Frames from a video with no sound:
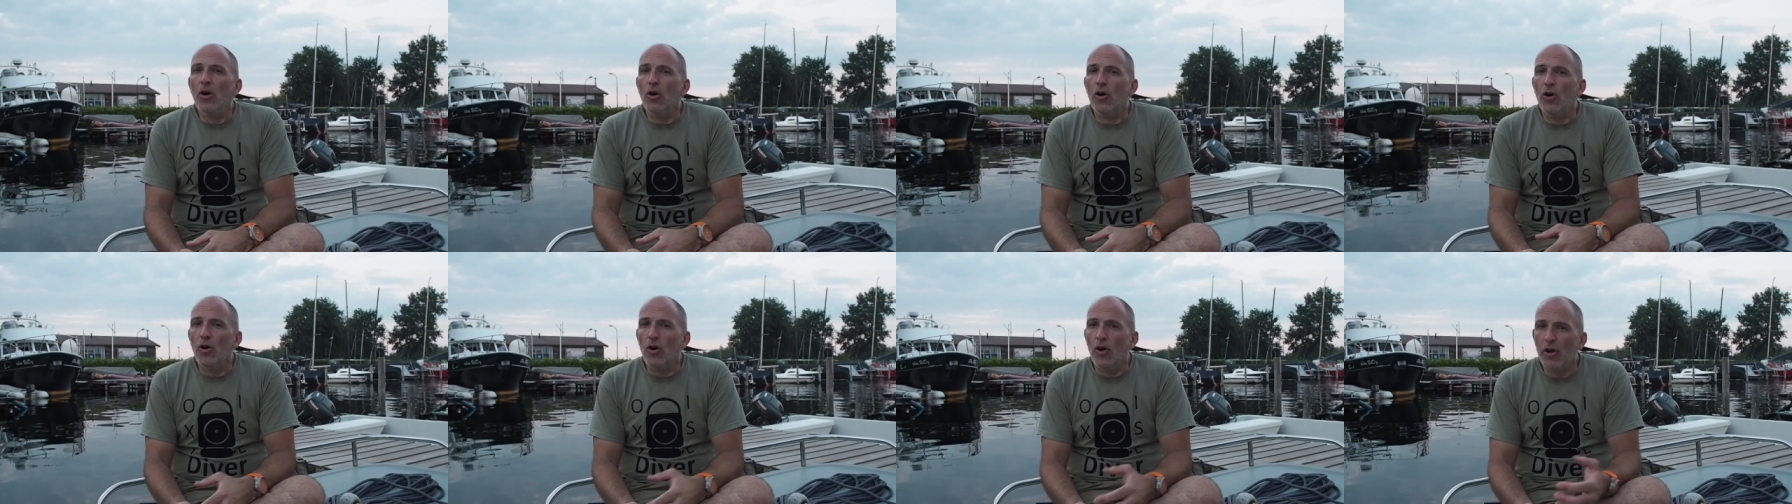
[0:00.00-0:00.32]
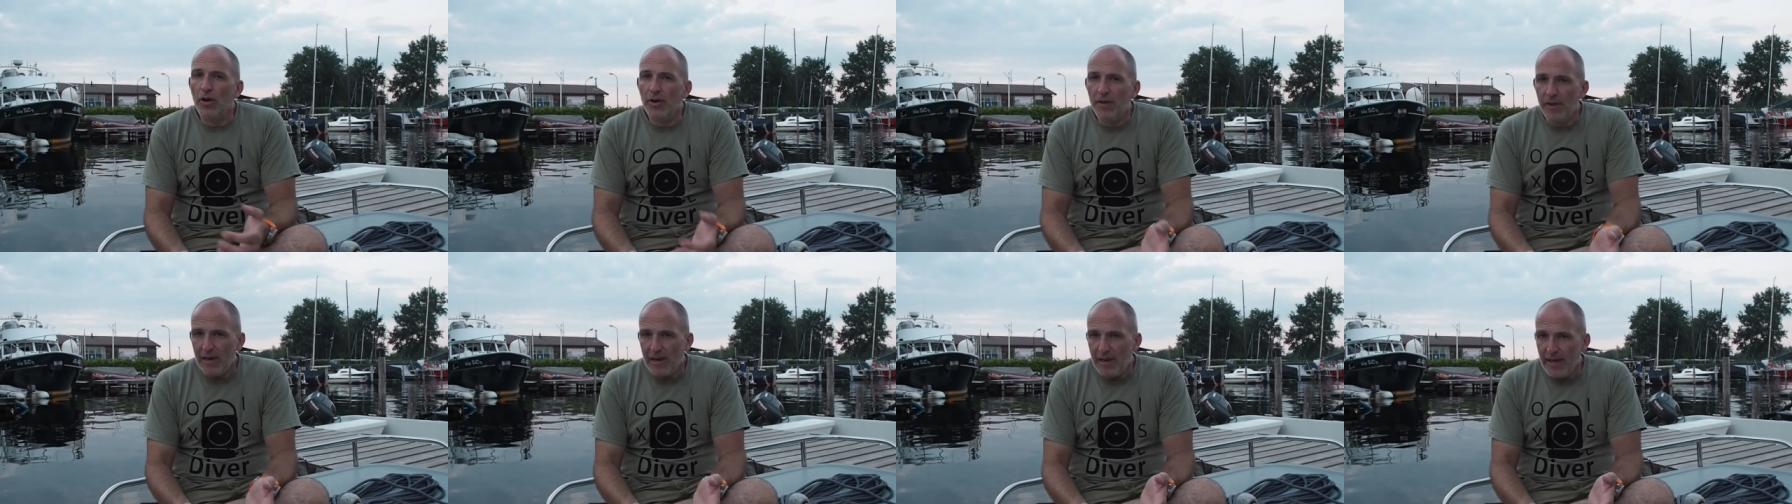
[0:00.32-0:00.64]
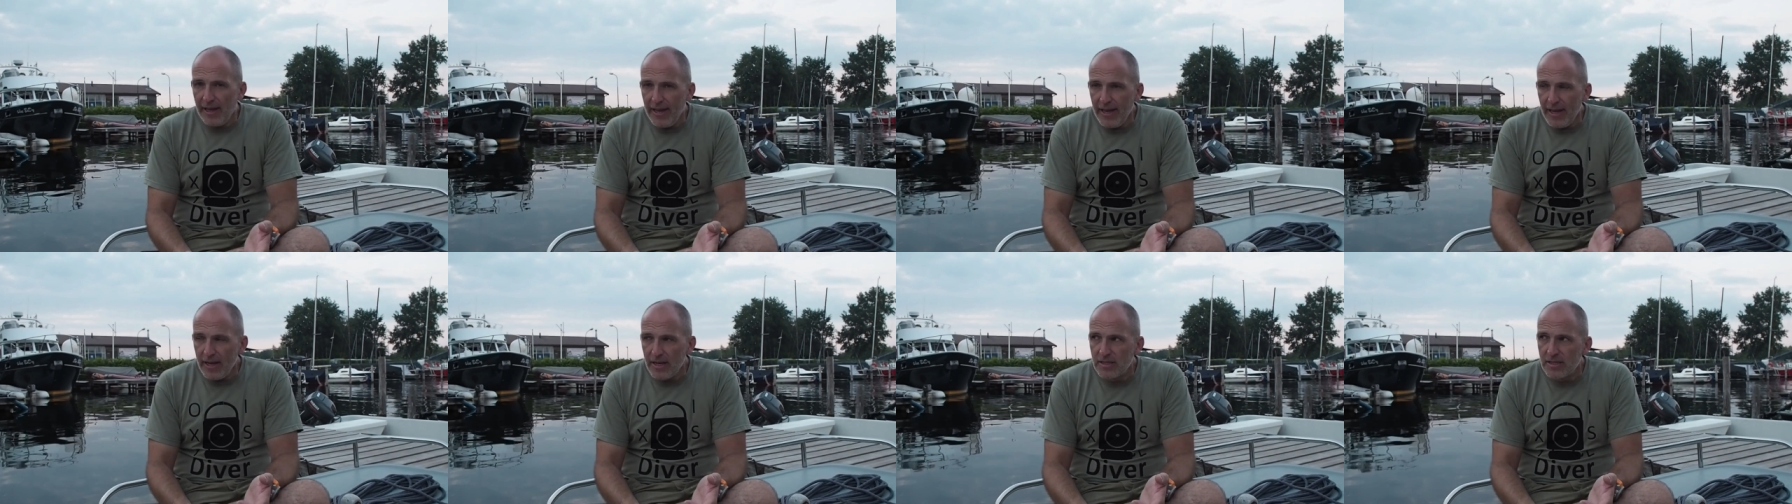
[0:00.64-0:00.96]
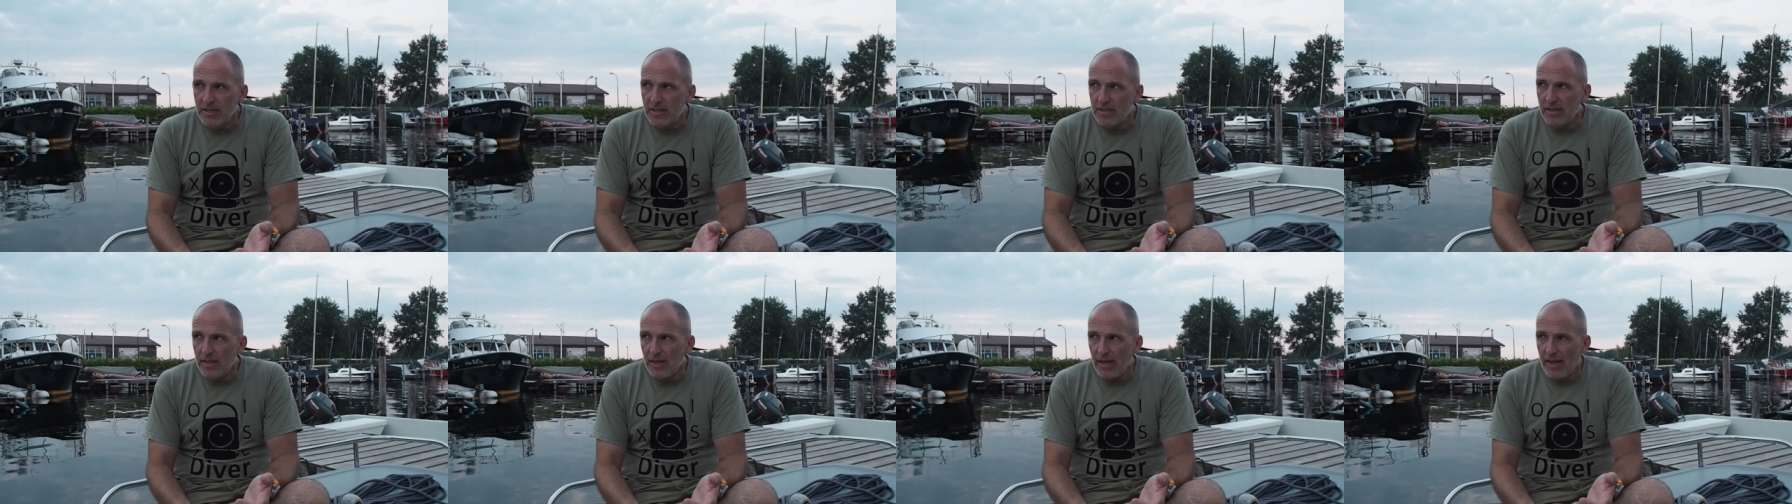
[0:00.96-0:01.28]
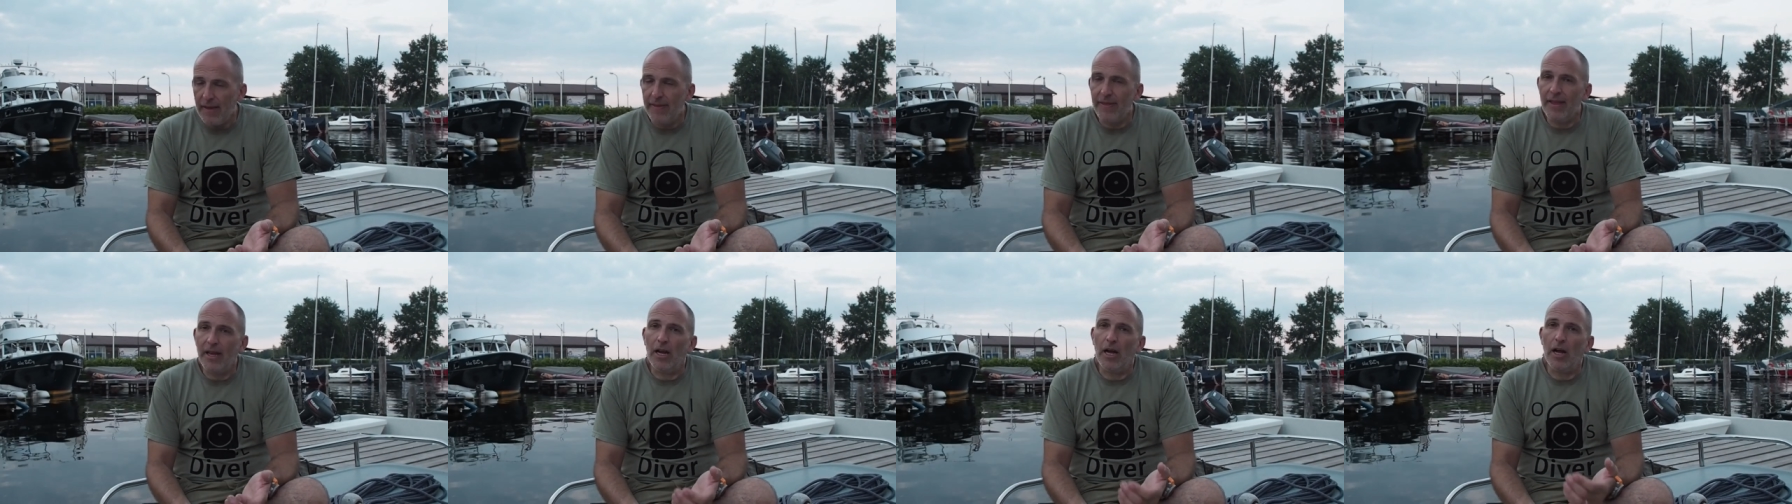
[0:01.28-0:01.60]
on the lakes
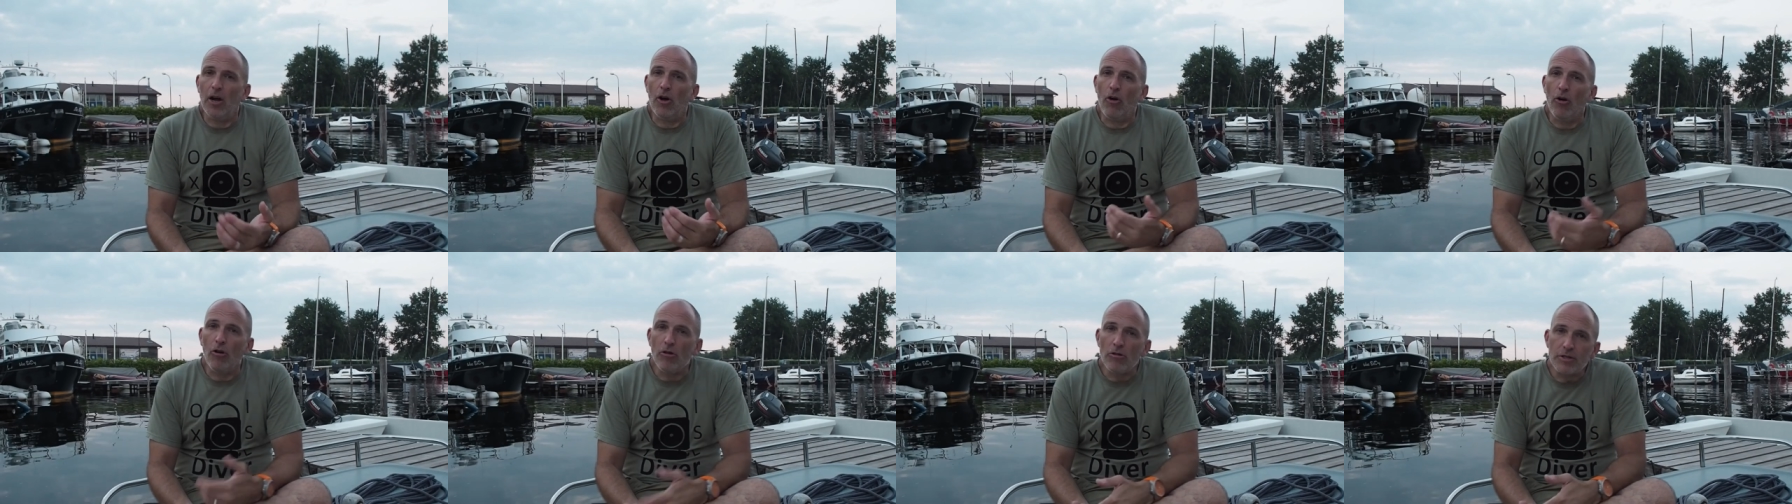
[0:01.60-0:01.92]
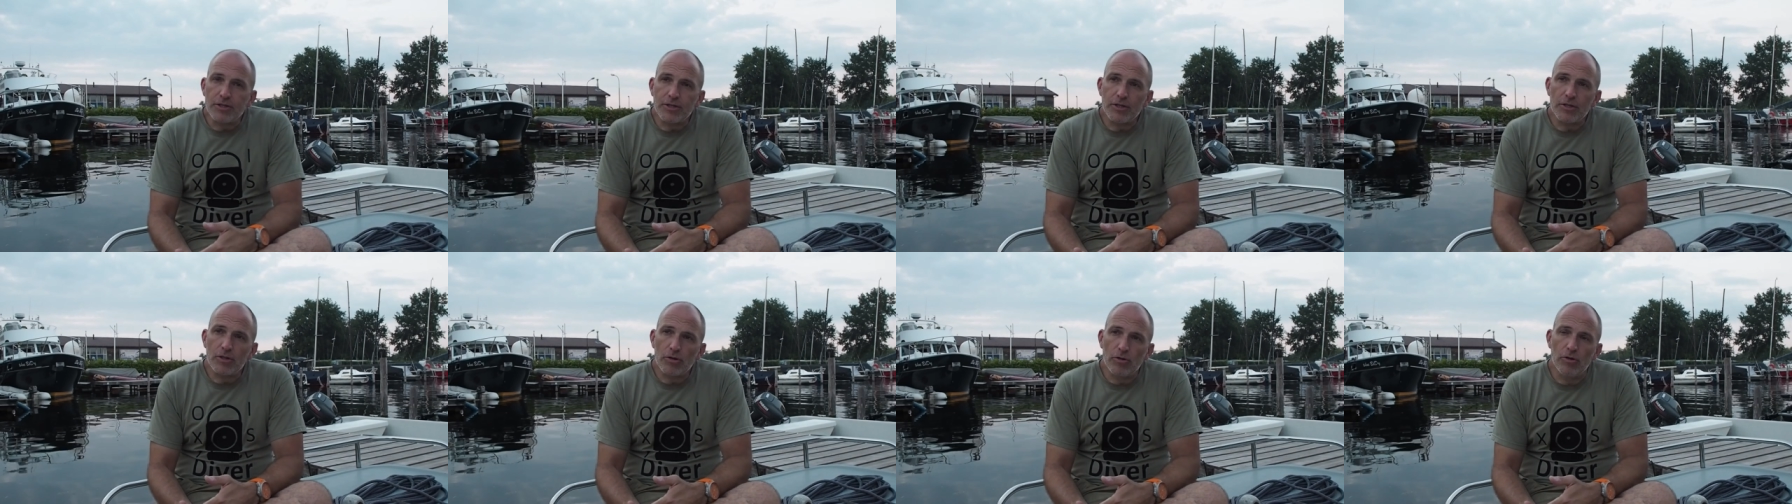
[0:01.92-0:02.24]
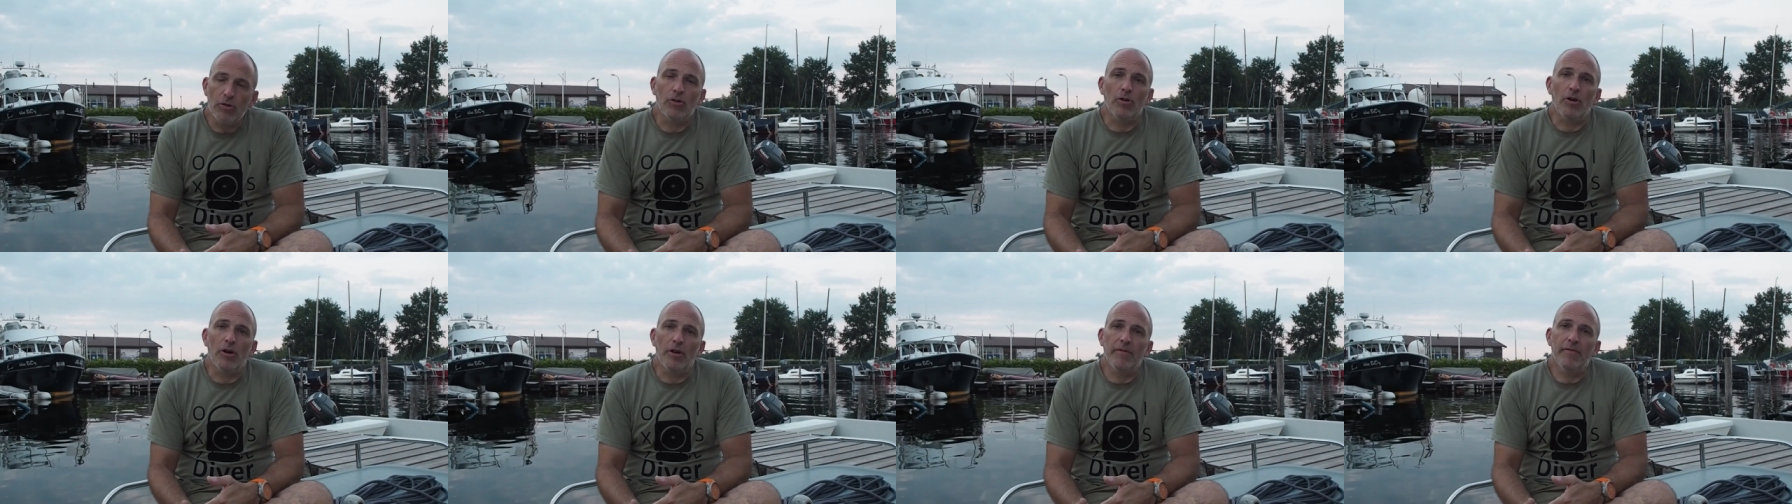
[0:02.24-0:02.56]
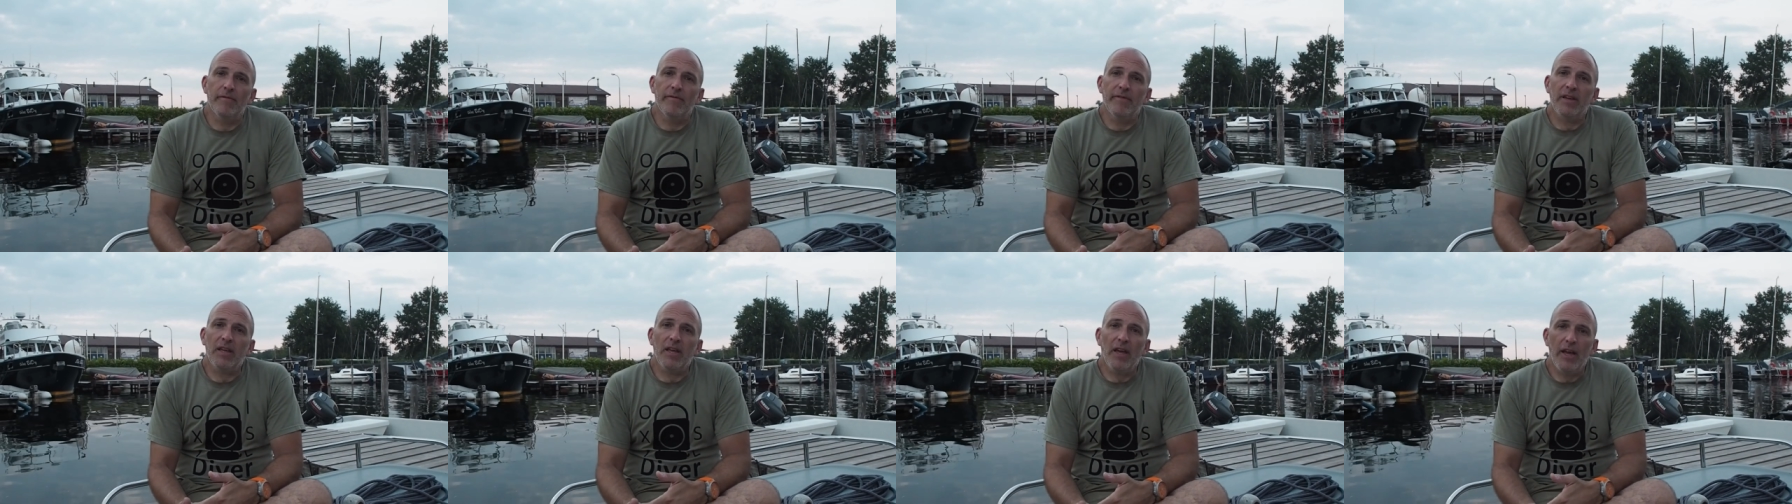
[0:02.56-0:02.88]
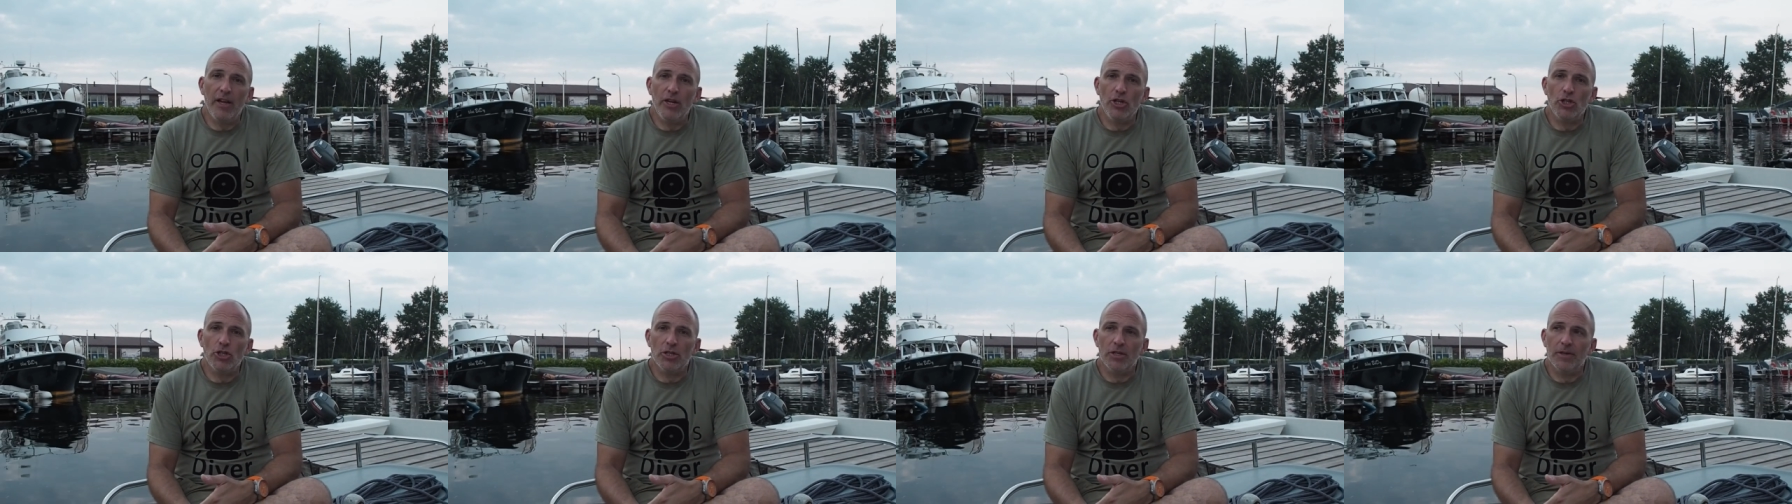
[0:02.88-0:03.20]
and that I also took on
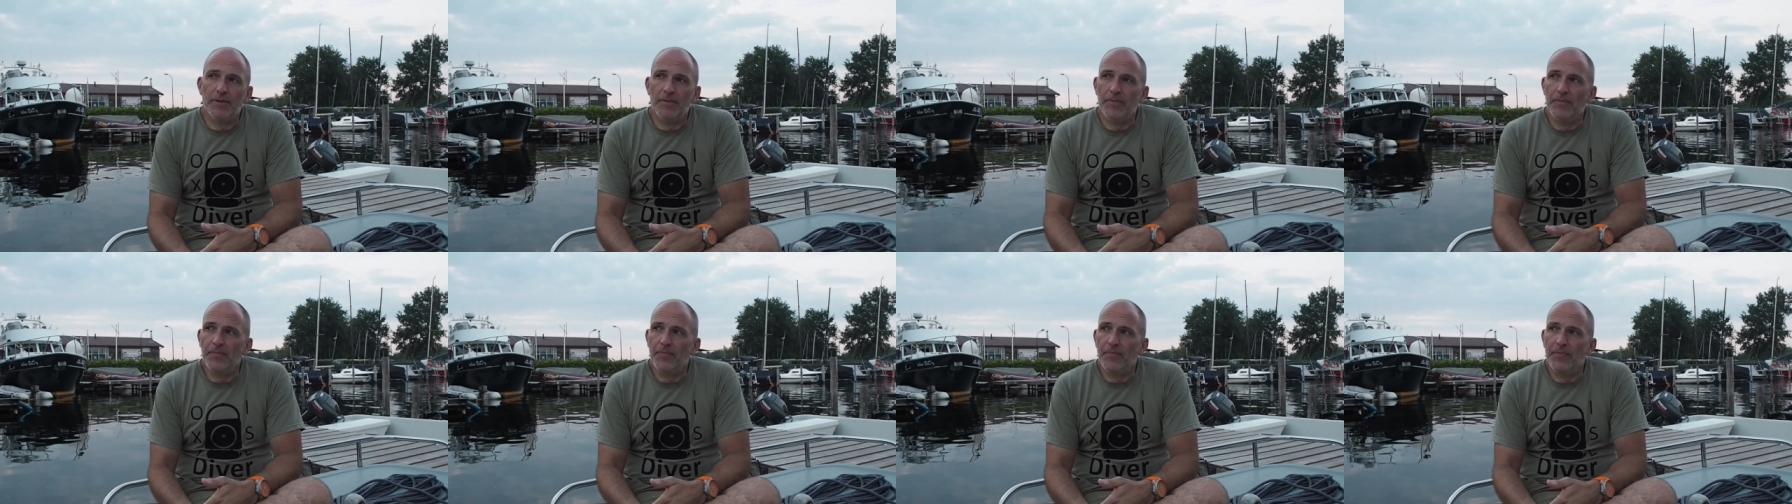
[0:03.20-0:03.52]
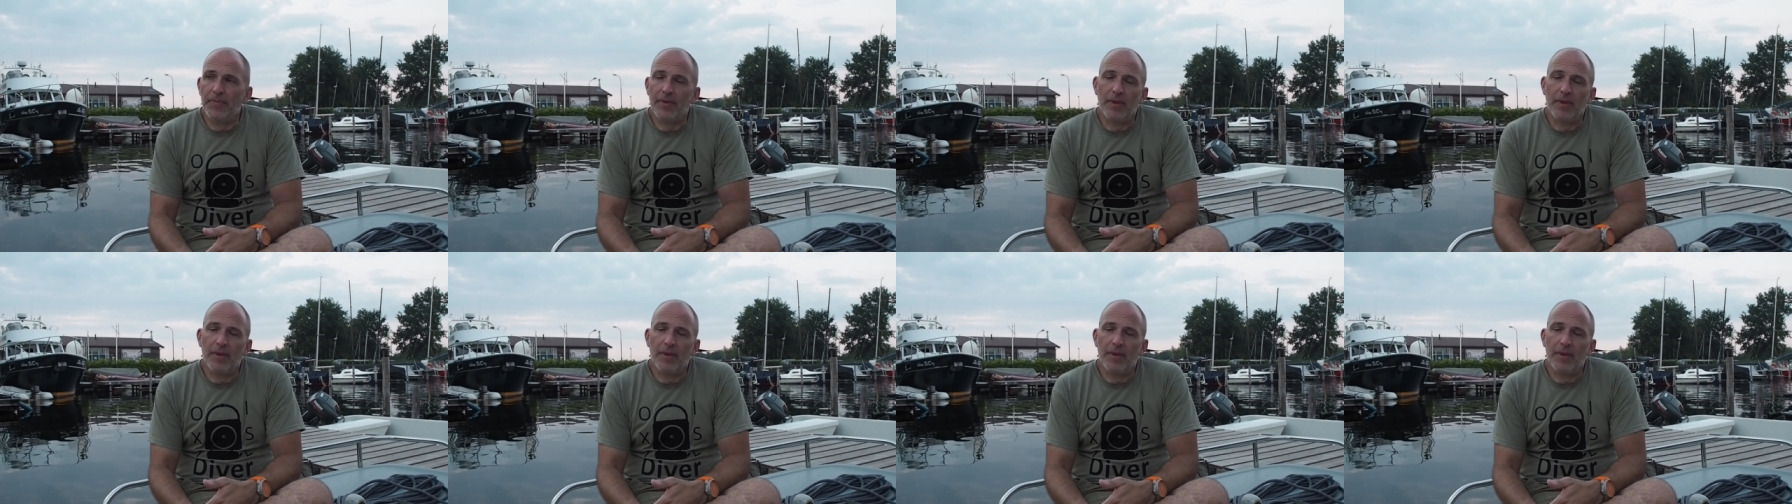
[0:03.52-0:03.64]
vacation